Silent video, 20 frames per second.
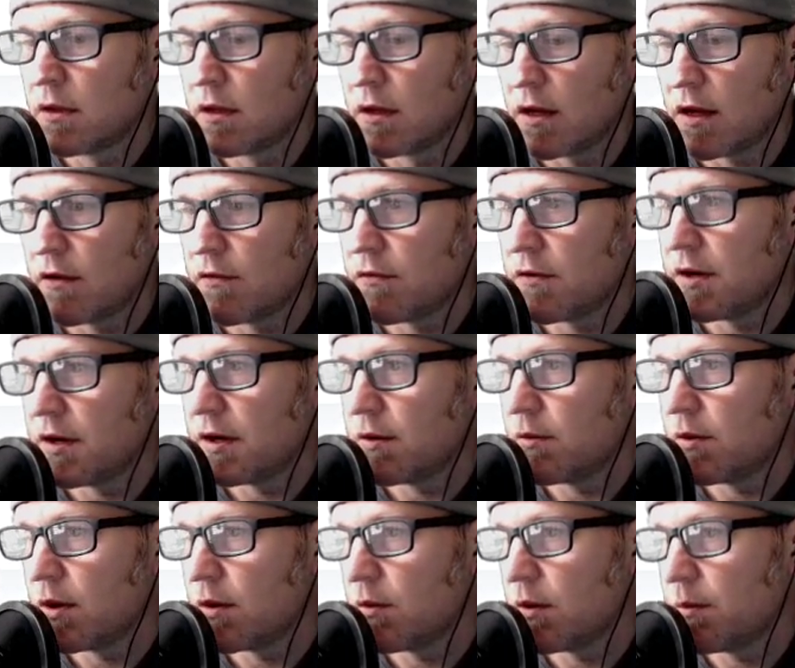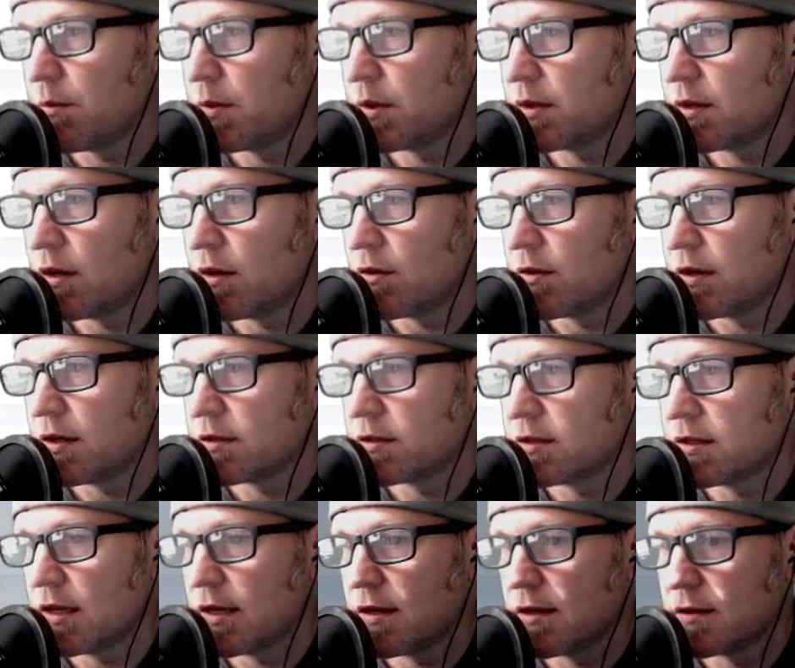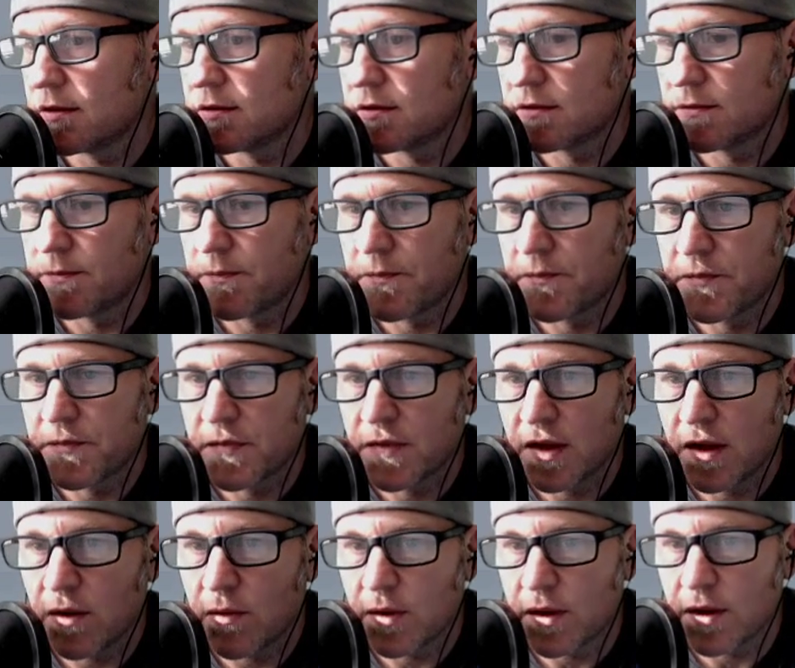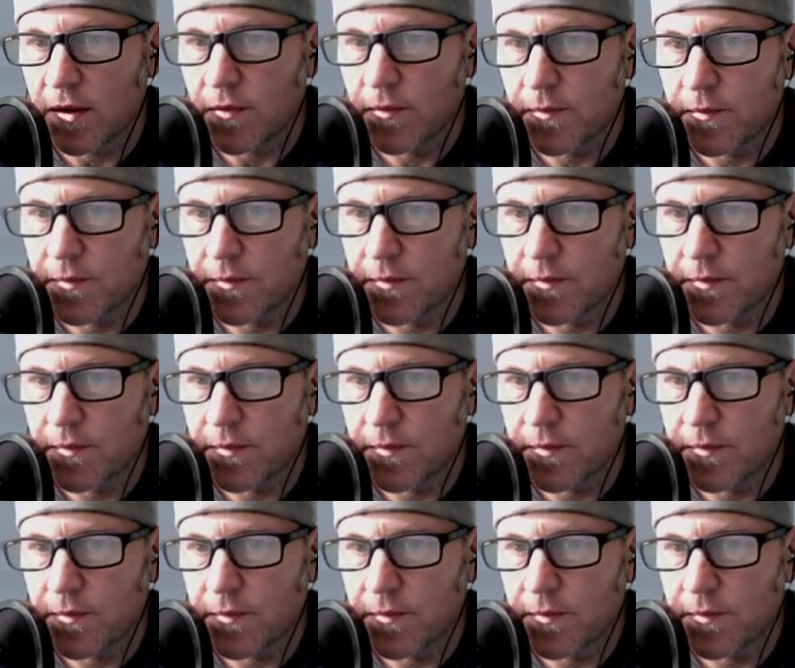I forget where we put. Oh, here, settings. Here we go.